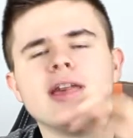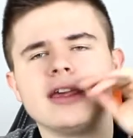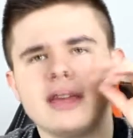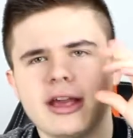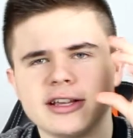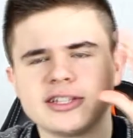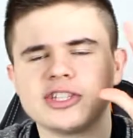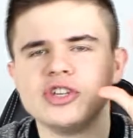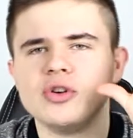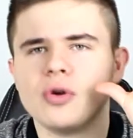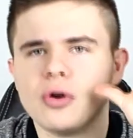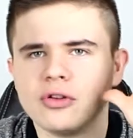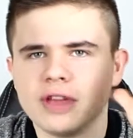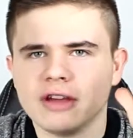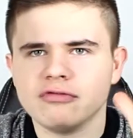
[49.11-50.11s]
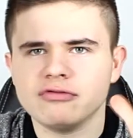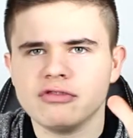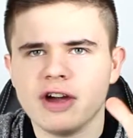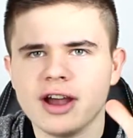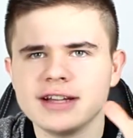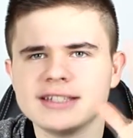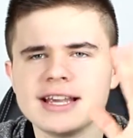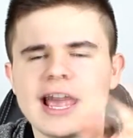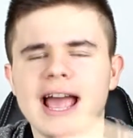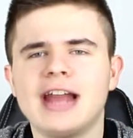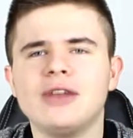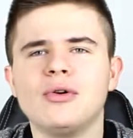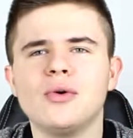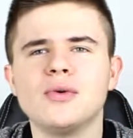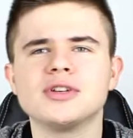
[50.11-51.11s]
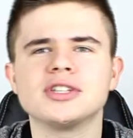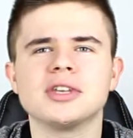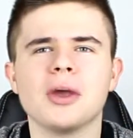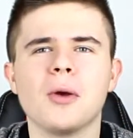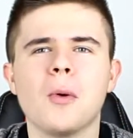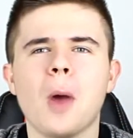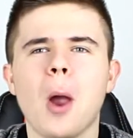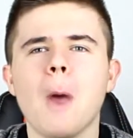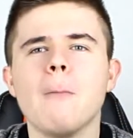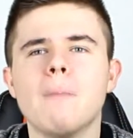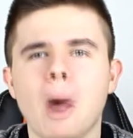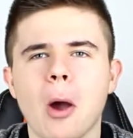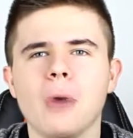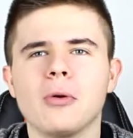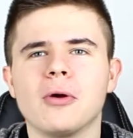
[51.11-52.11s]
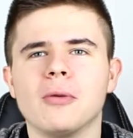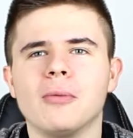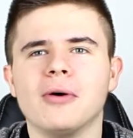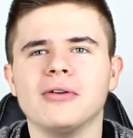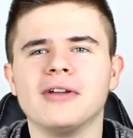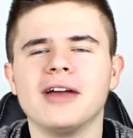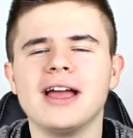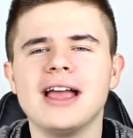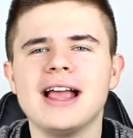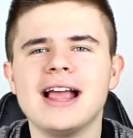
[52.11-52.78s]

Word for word: yes, you heard that right, and also Pokemon.